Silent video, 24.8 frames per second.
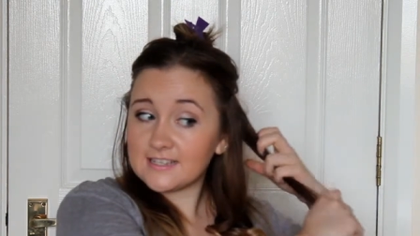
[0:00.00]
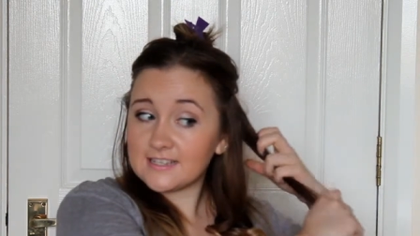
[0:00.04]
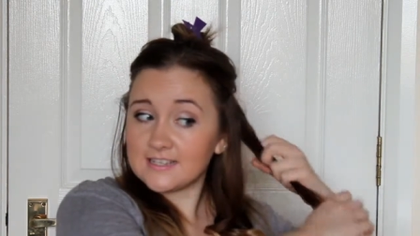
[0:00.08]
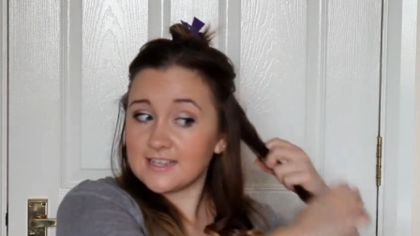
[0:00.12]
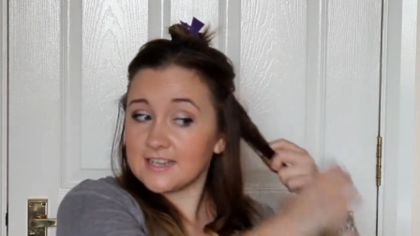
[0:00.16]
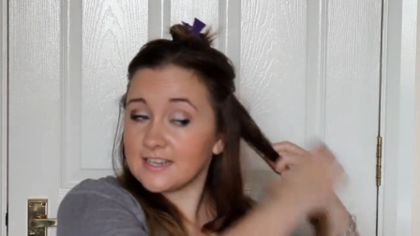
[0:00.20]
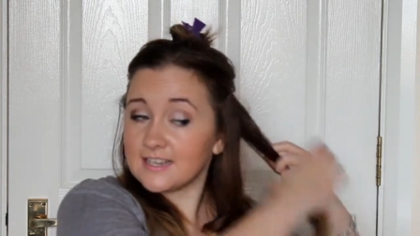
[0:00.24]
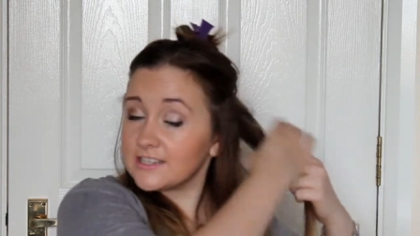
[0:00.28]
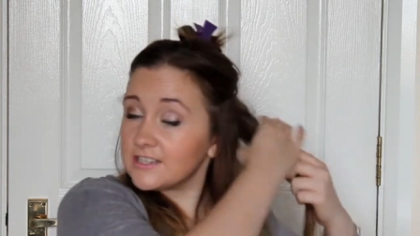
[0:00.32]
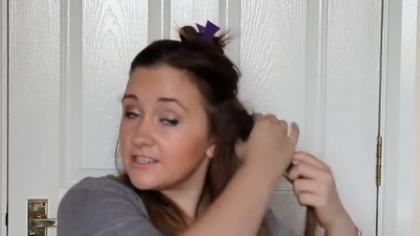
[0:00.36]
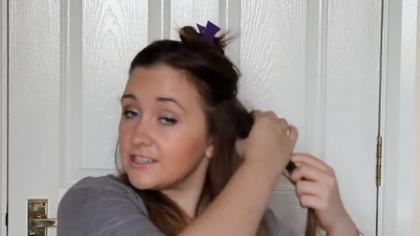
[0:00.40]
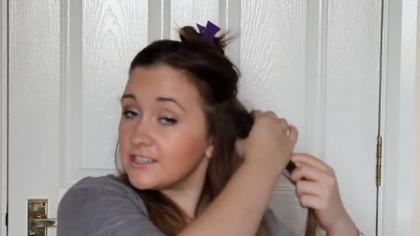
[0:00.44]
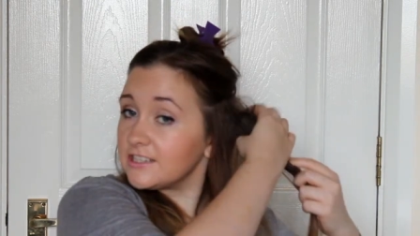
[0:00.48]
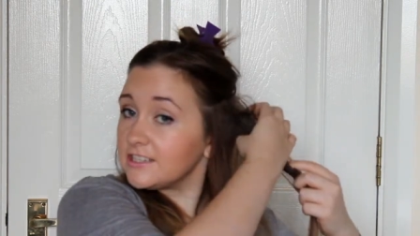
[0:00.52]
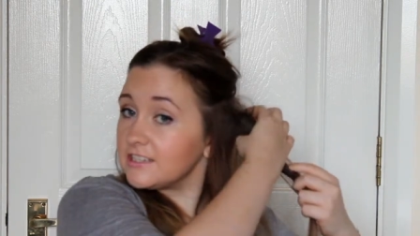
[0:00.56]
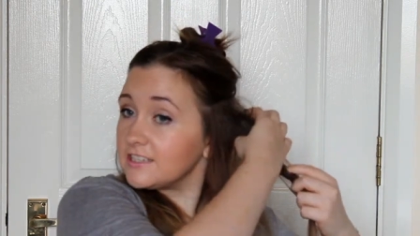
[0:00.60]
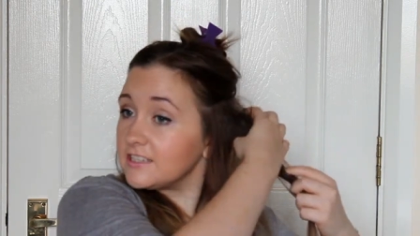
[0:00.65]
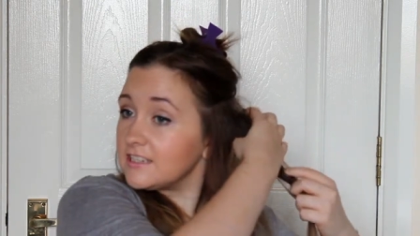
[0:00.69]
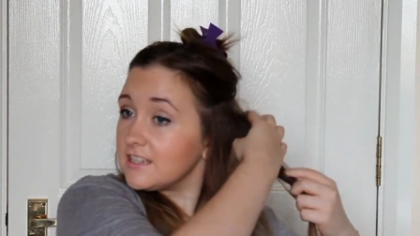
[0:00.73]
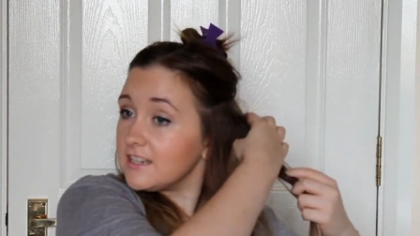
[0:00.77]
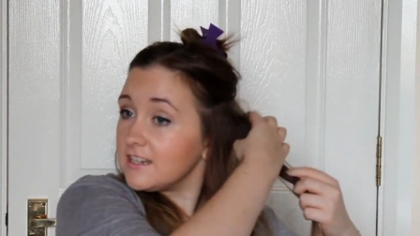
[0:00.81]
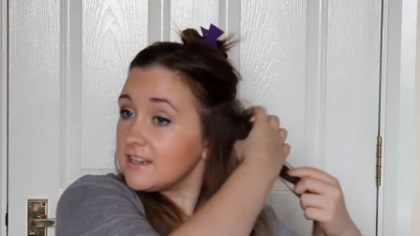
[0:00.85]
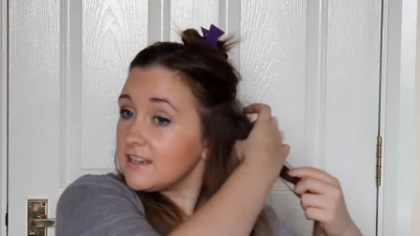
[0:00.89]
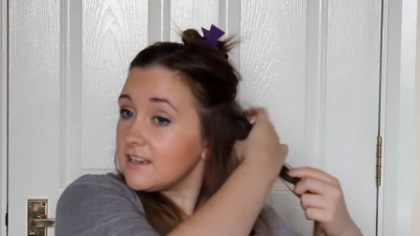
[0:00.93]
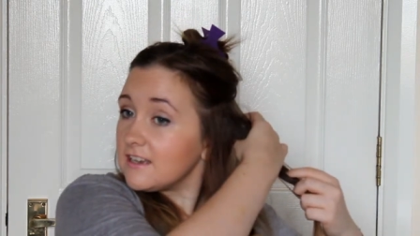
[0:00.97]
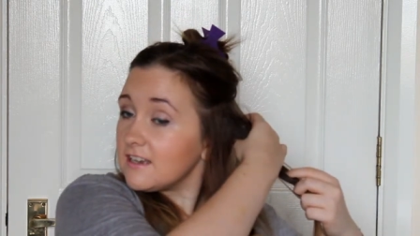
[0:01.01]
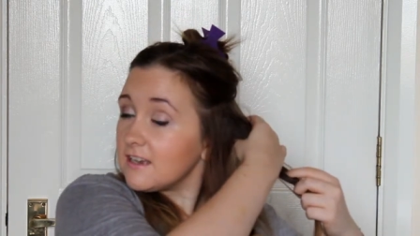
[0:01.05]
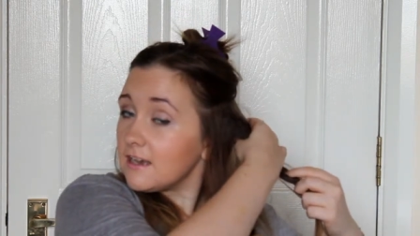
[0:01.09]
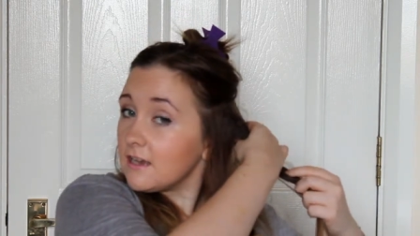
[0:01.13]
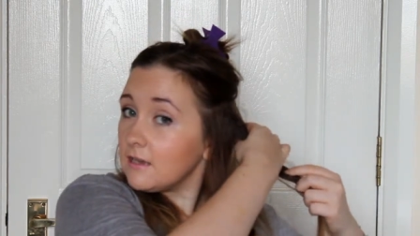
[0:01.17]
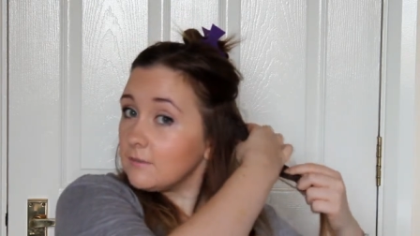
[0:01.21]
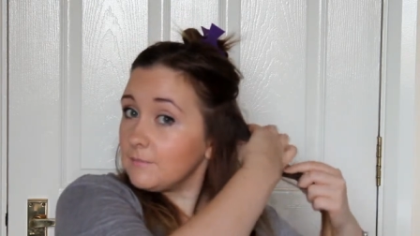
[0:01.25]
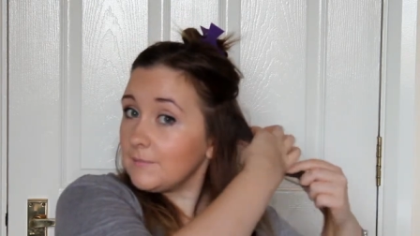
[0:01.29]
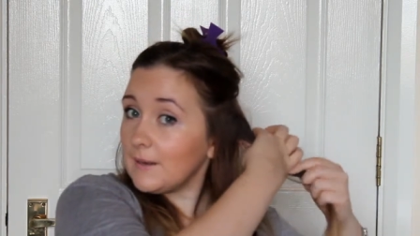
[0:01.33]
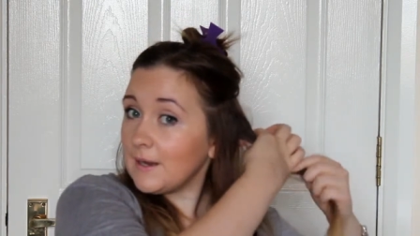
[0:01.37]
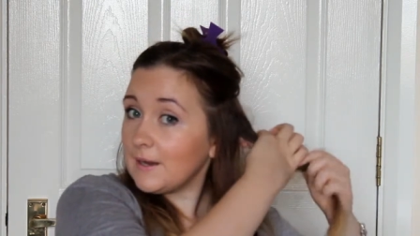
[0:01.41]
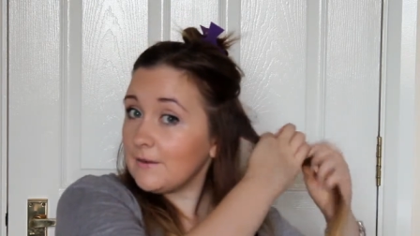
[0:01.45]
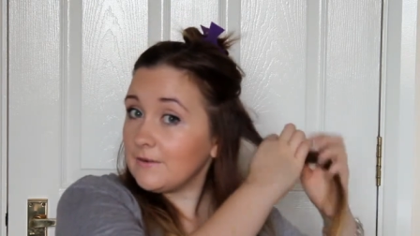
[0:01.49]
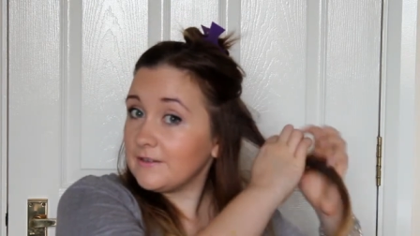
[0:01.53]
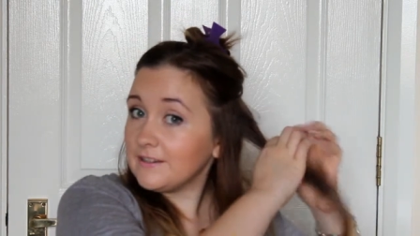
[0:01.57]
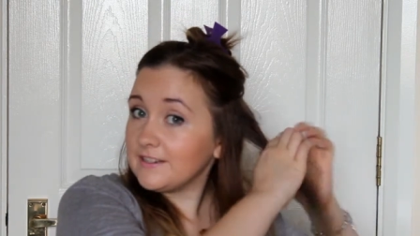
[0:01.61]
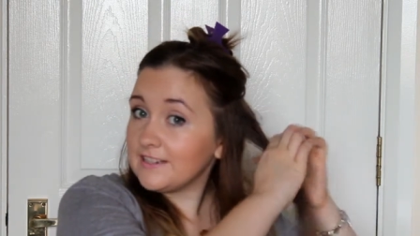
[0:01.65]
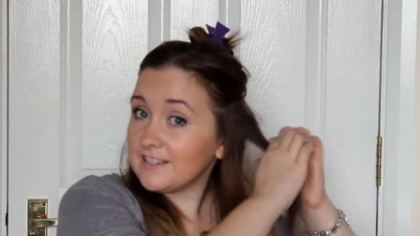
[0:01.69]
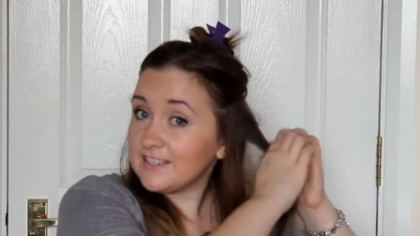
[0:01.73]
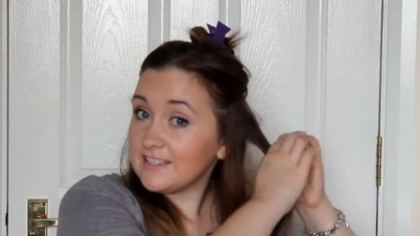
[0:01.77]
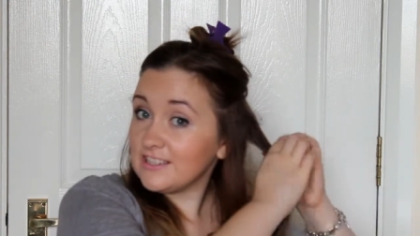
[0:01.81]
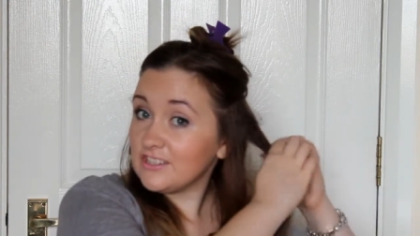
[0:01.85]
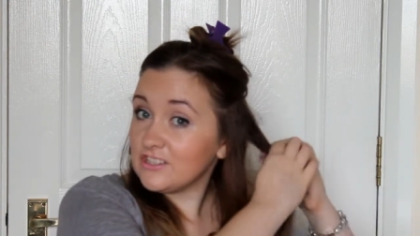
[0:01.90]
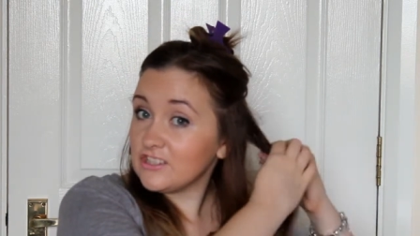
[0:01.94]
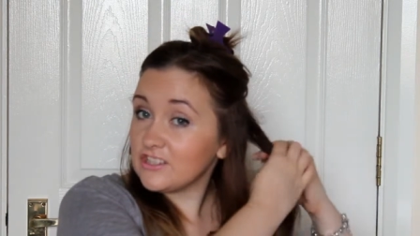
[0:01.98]
section about 1
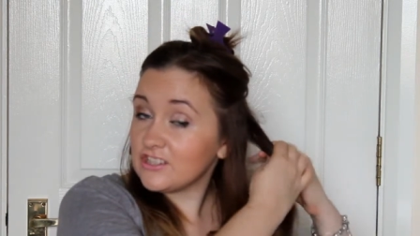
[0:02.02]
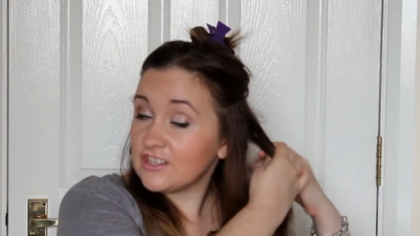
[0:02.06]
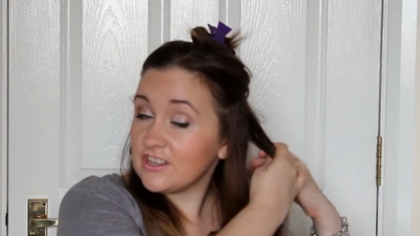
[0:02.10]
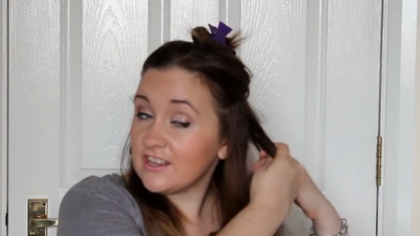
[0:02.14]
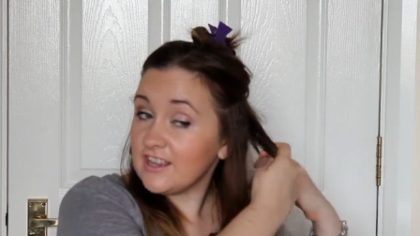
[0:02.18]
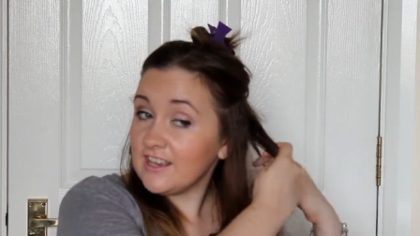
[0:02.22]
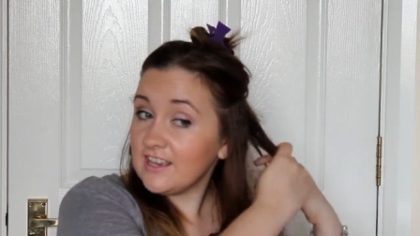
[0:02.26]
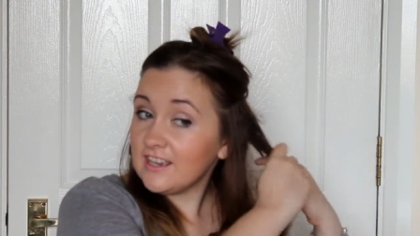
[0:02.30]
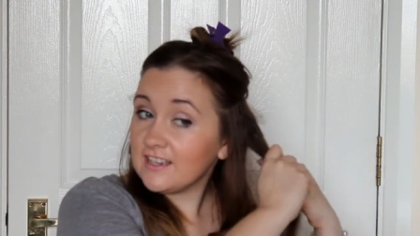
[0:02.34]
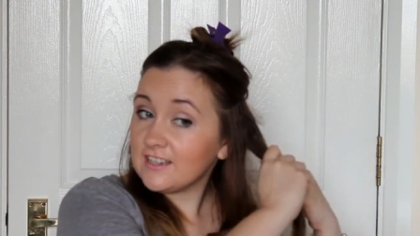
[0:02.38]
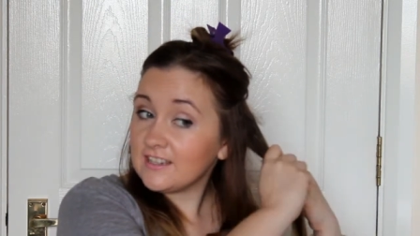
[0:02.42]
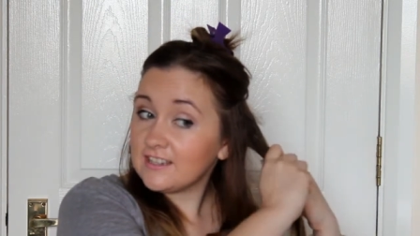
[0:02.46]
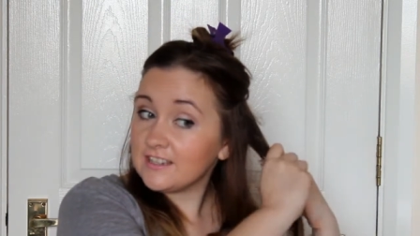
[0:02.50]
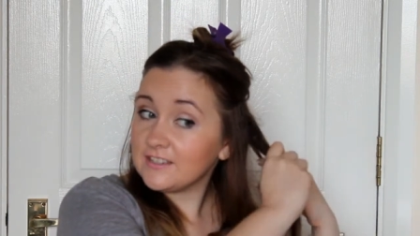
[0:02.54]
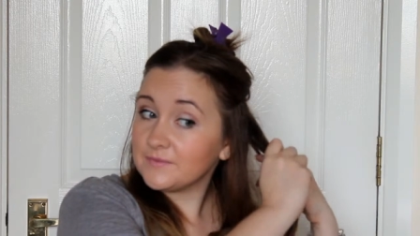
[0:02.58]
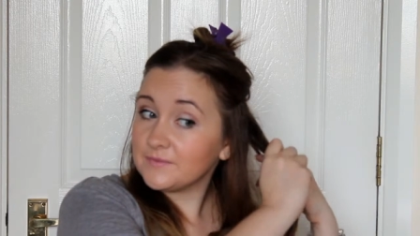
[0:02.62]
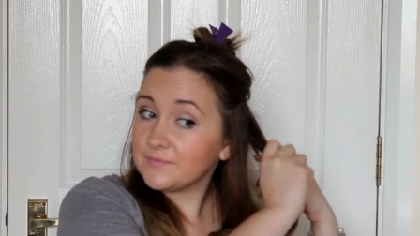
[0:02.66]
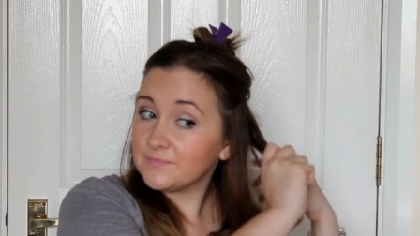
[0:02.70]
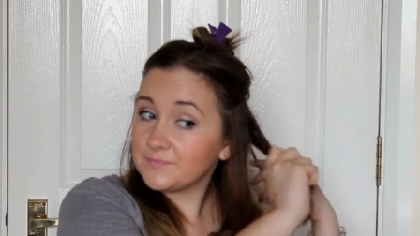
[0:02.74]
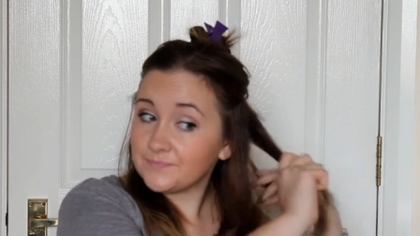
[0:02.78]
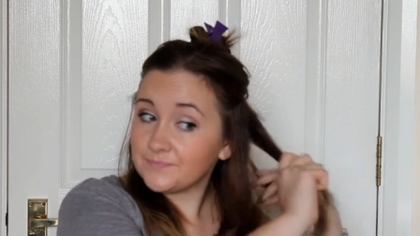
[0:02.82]
inch thick,